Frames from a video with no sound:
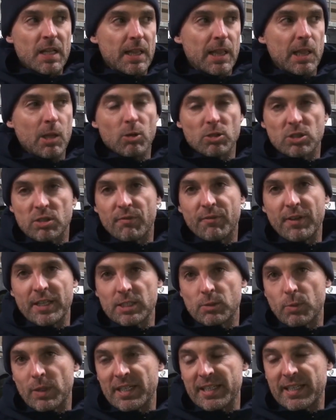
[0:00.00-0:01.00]
lots of
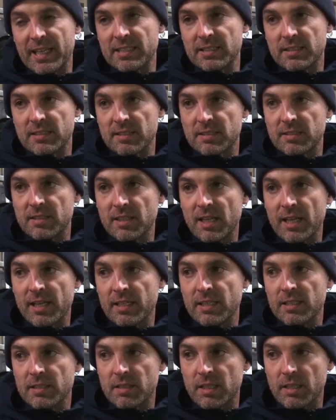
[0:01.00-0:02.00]
things went against us today.
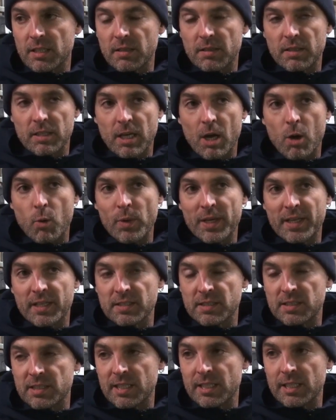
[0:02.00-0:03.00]
The goal we
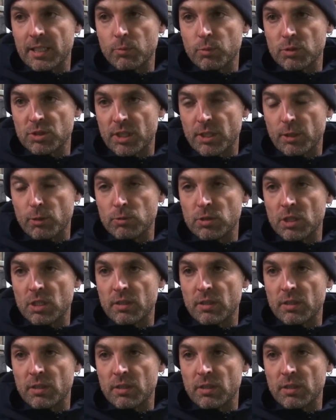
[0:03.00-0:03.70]
conceded was a huge